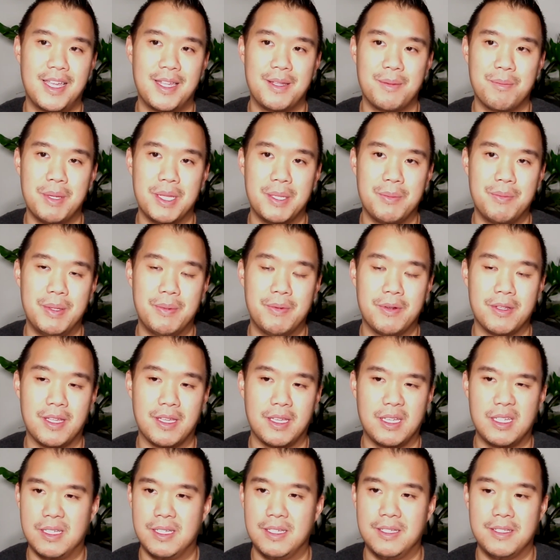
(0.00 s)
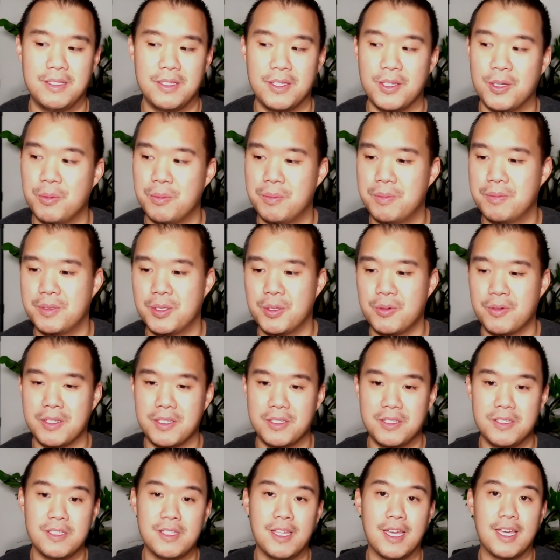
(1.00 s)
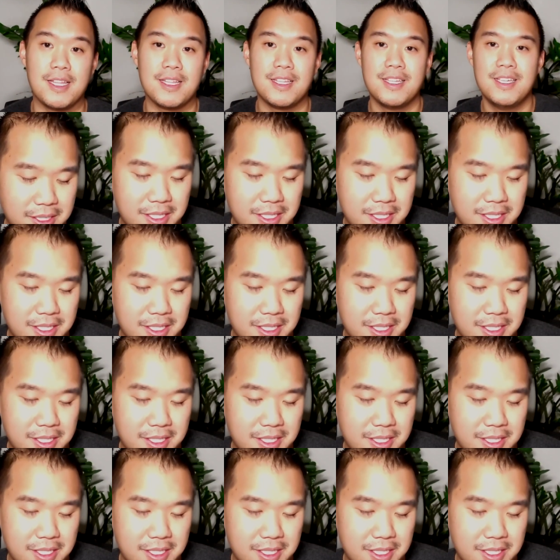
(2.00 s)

and many people are like, nope, don't want to do that.